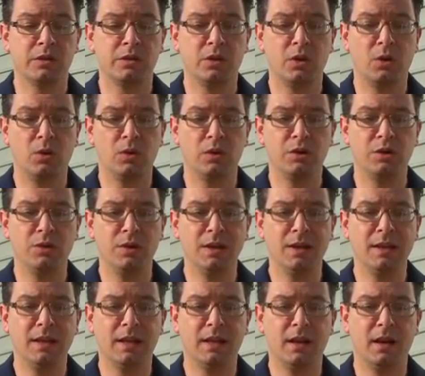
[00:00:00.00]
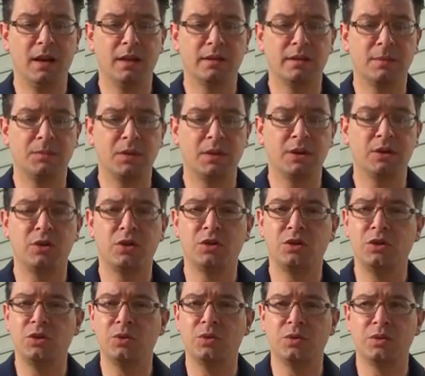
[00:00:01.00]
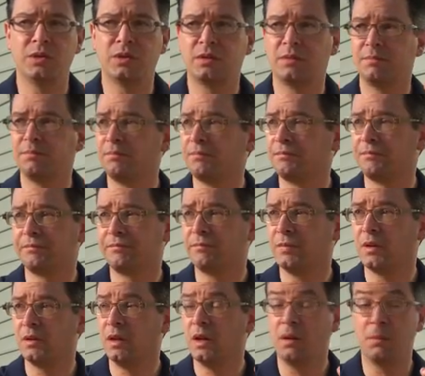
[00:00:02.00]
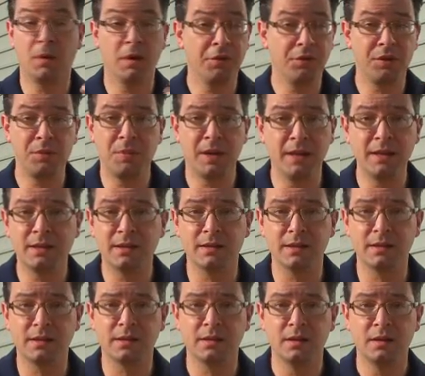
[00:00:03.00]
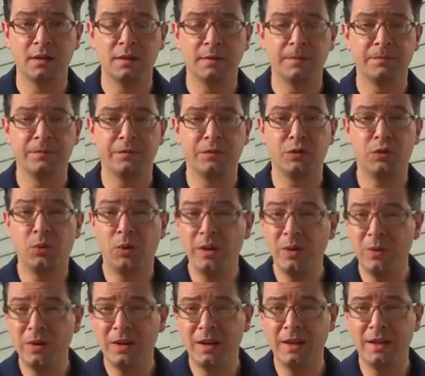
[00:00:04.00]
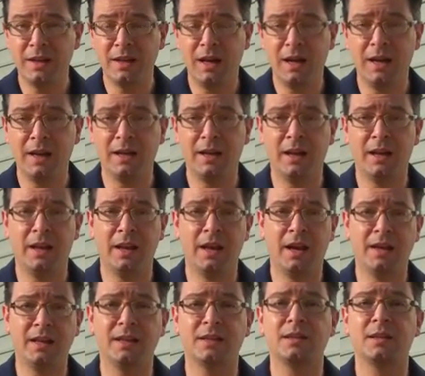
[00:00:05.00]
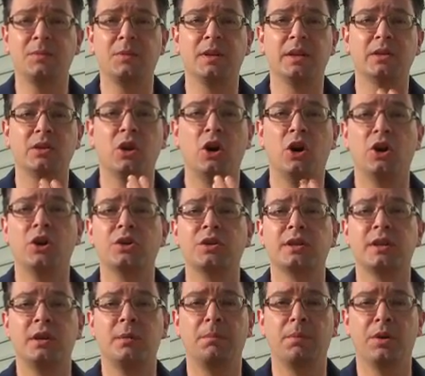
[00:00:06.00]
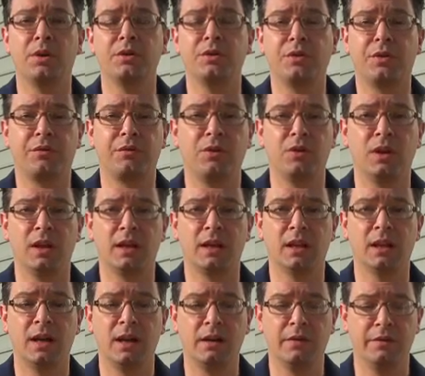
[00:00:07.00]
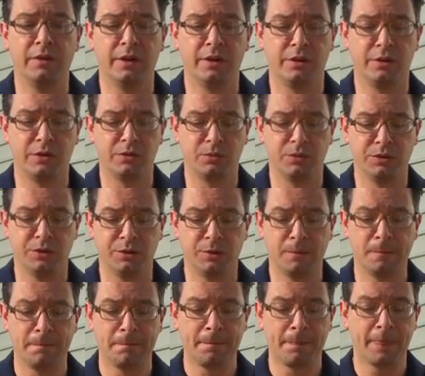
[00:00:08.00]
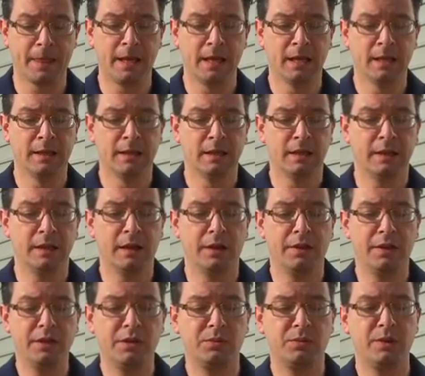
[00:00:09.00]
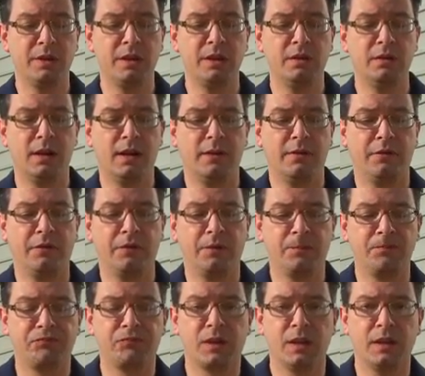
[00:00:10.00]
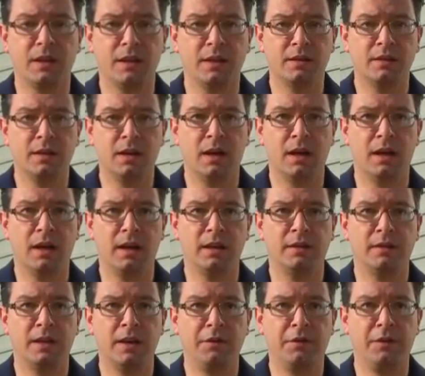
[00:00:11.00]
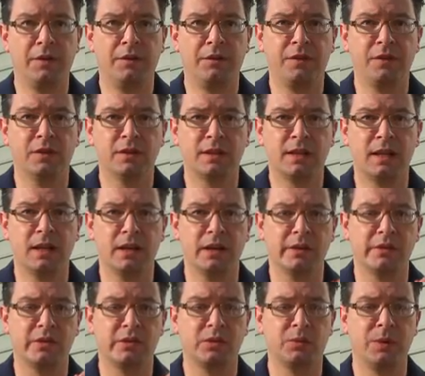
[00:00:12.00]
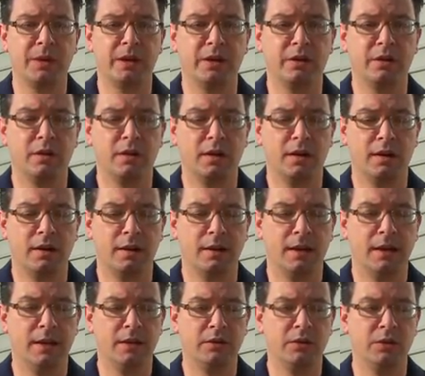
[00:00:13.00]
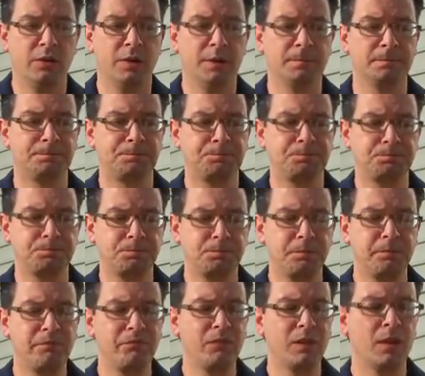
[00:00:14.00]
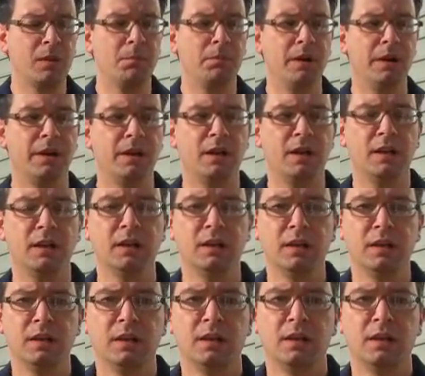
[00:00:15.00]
So you can get something you can use on a monthly basis for $21.99 and not get something that's harsh, going to burn your throat like a lot of vinegars will do. Now this one here, I definitely feel it's got a sweeter hit to it, but